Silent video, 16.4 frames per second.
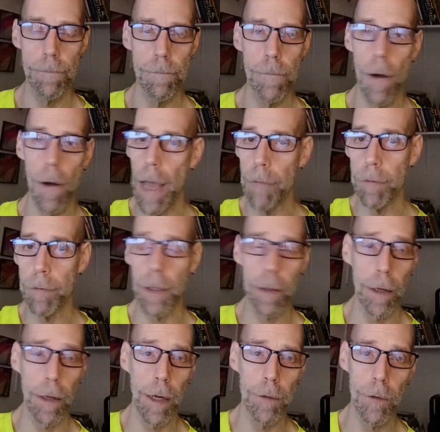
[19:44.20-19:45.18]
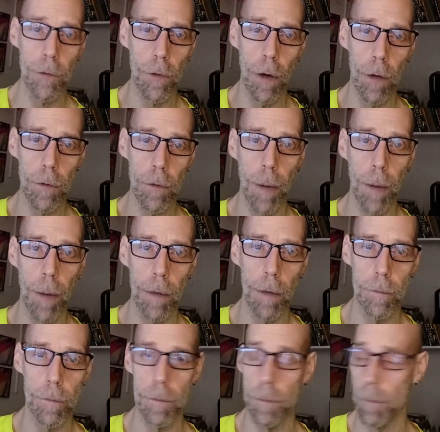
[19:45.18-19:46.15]
everything that I just talked about.
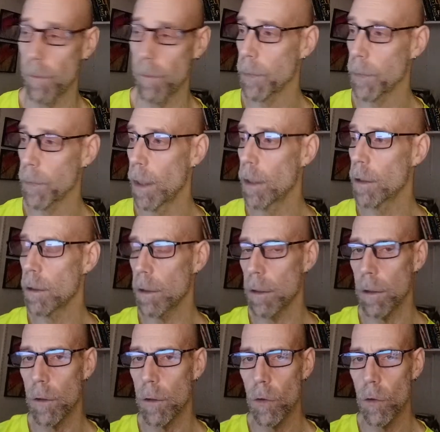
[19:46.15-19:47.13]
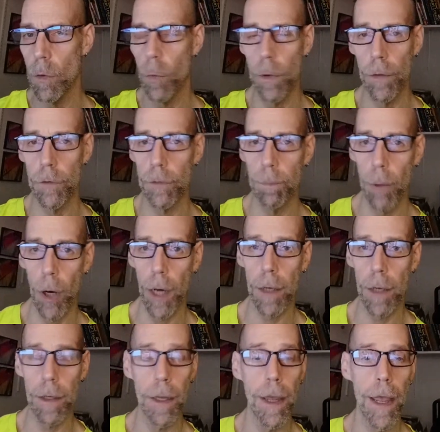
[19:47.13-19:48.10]
You were the
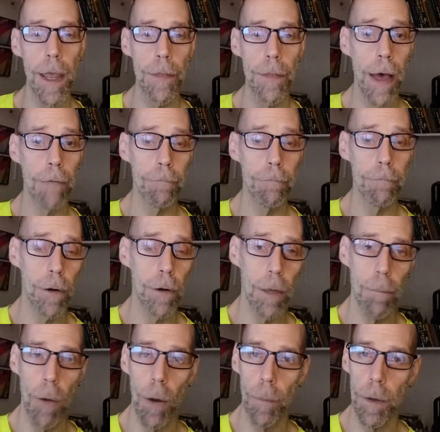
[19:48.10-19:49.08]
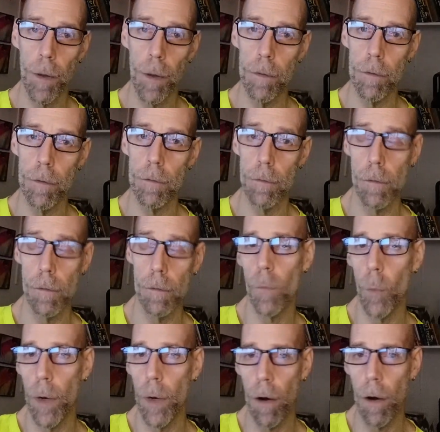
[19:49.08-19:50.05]
spark in that very moment
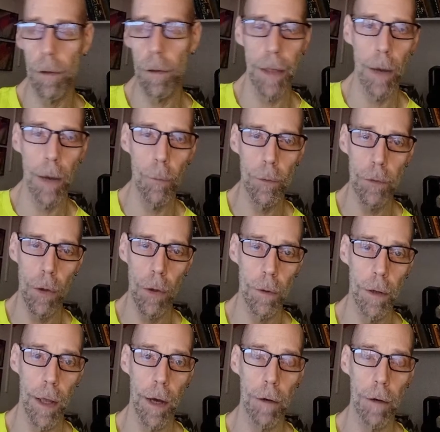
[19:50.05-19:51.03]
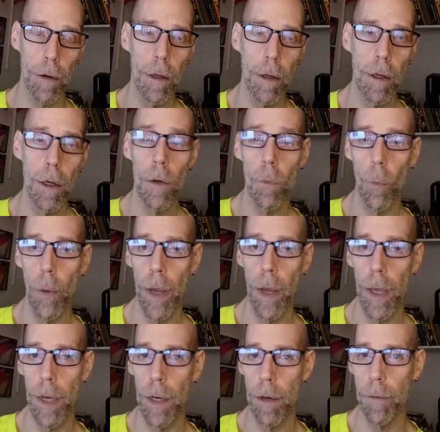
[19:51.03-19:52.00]
when all of that was going down,
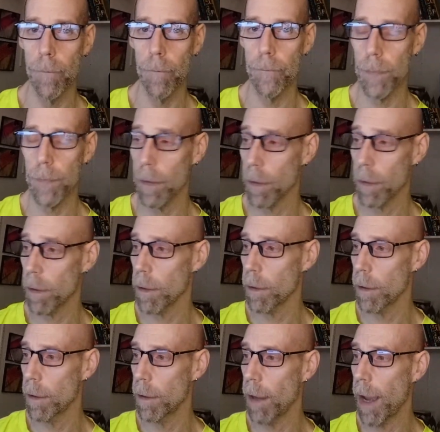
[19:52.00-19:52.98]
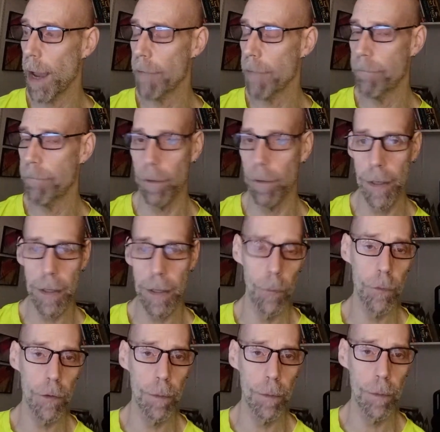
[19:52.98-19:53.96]
when I felt like I
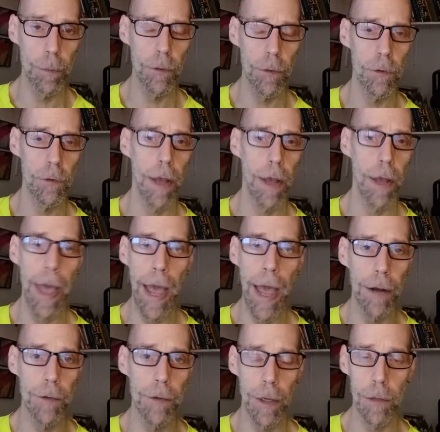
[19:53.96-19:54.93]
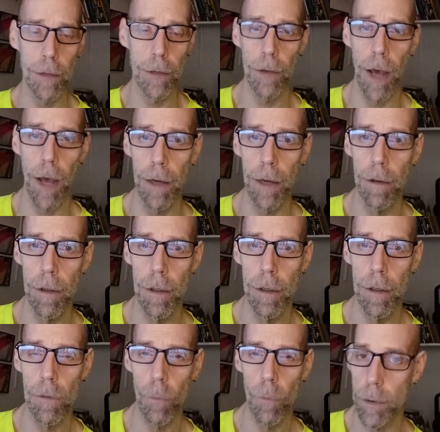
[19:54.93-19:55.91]
was in a position I had to take a side.
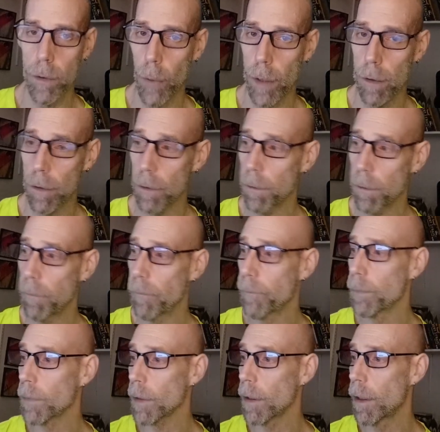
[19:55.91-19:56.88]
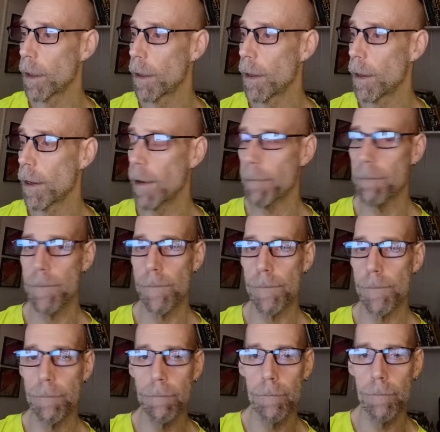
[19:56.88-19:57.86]
What do?
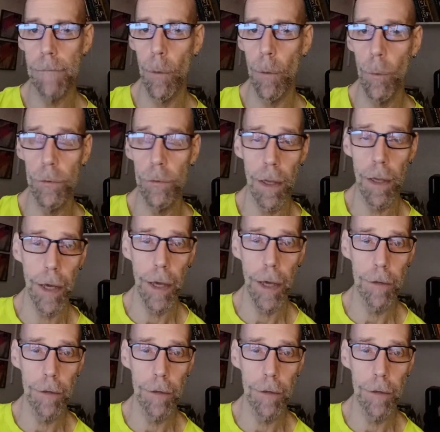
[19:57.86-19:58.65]
there was a light